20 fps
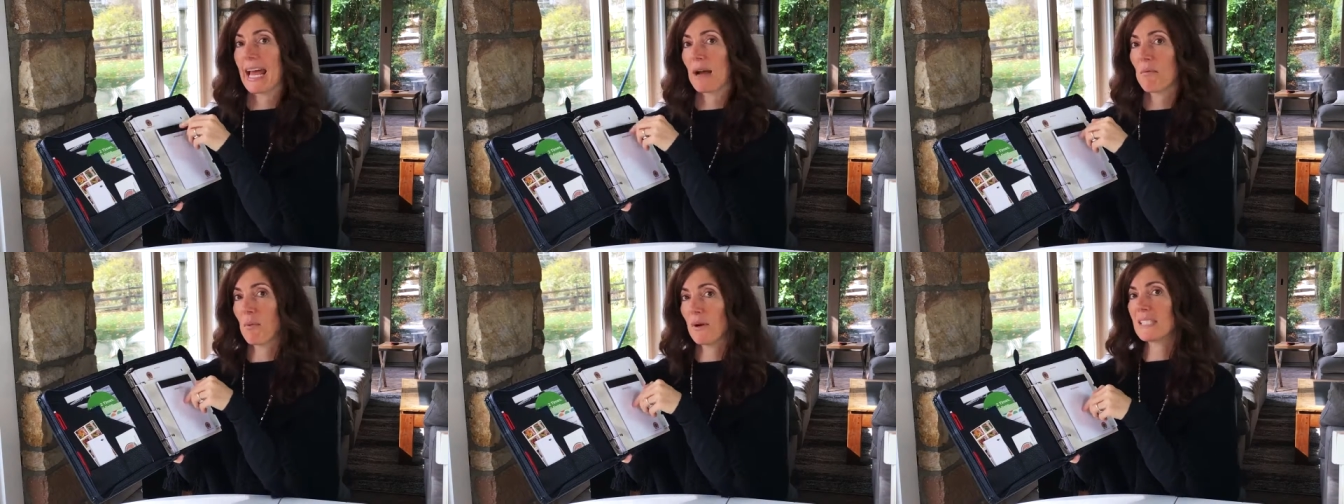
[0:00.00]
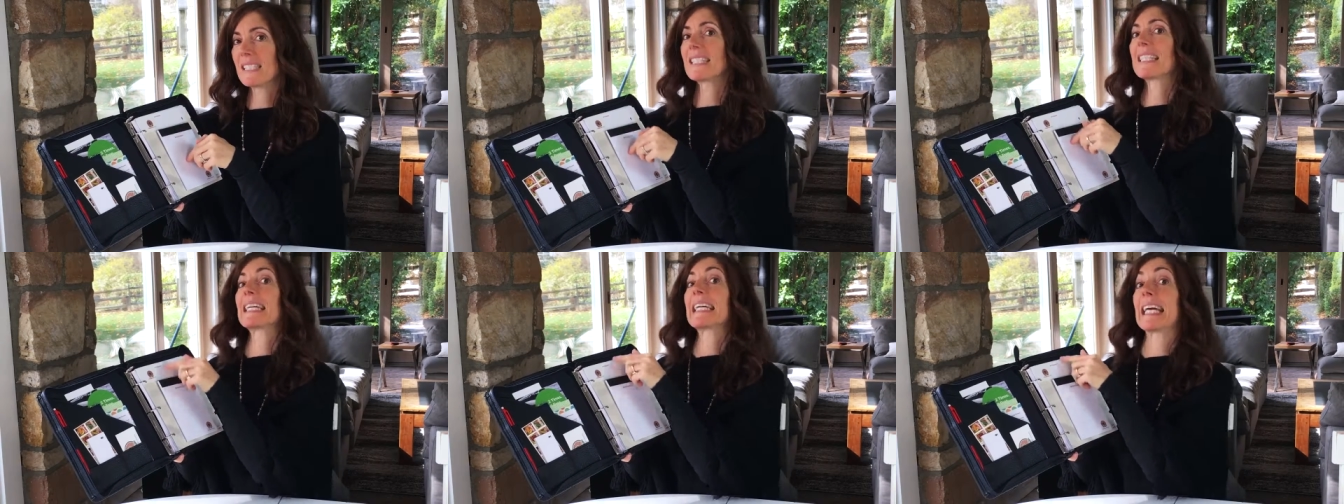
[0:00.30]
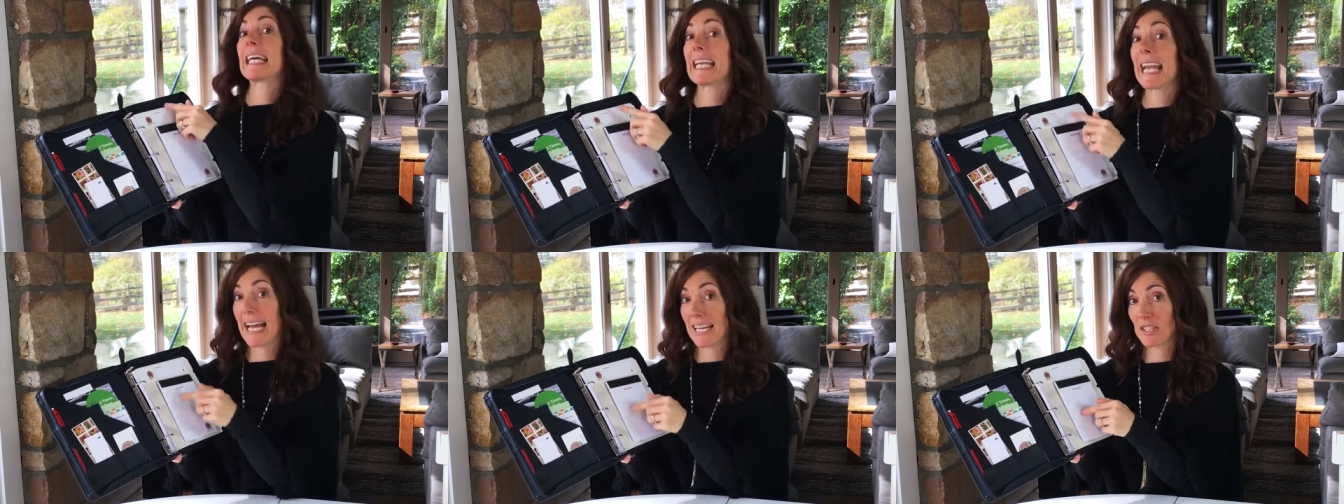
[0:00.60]
what's the
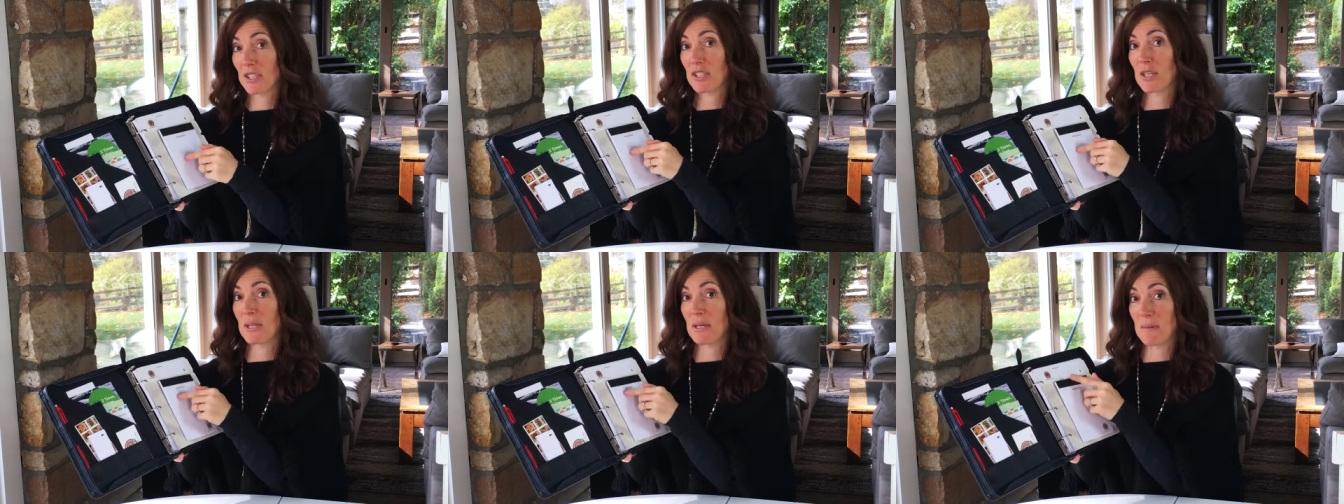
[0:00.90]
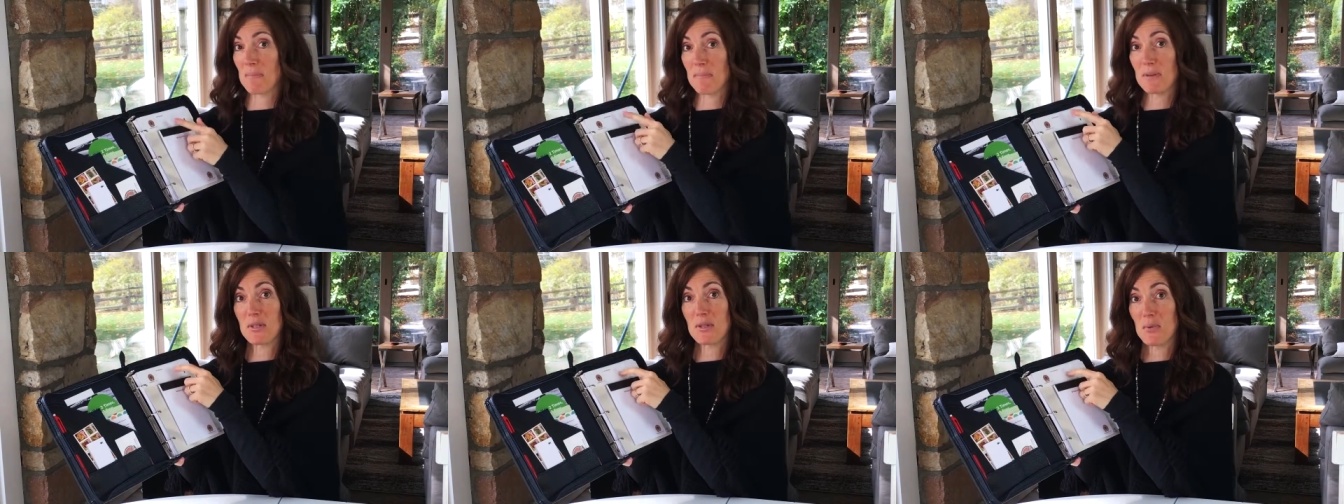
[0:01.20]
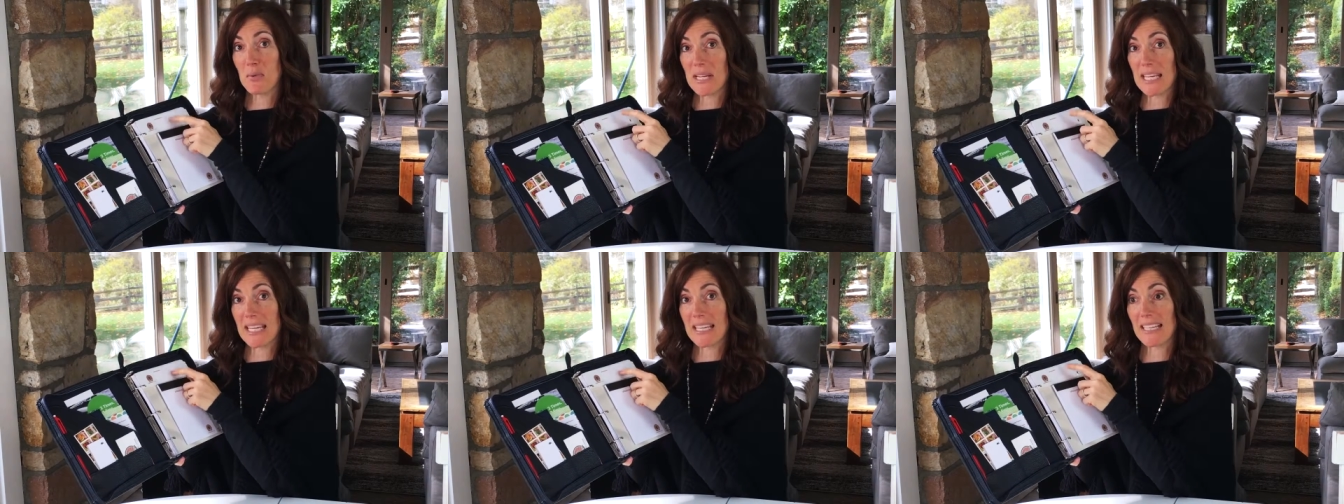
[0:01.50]
connection
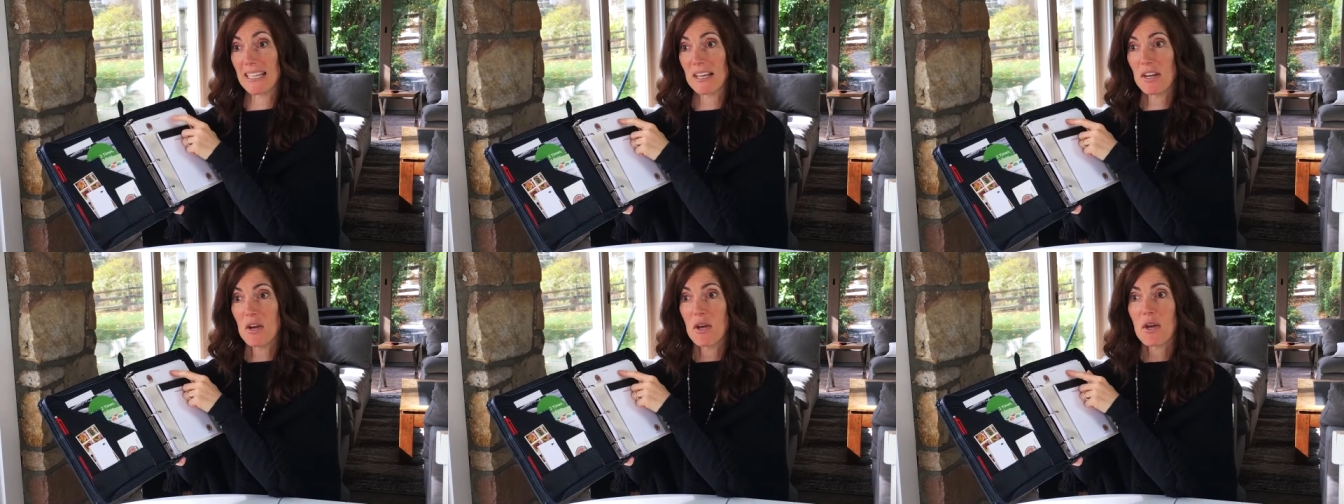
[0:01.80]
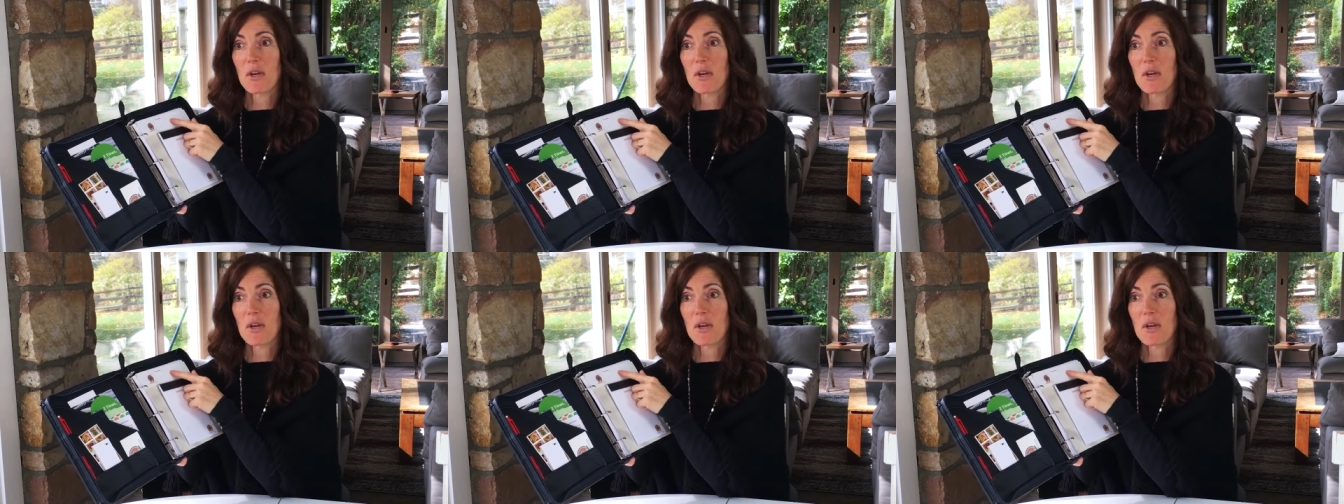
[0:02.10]
between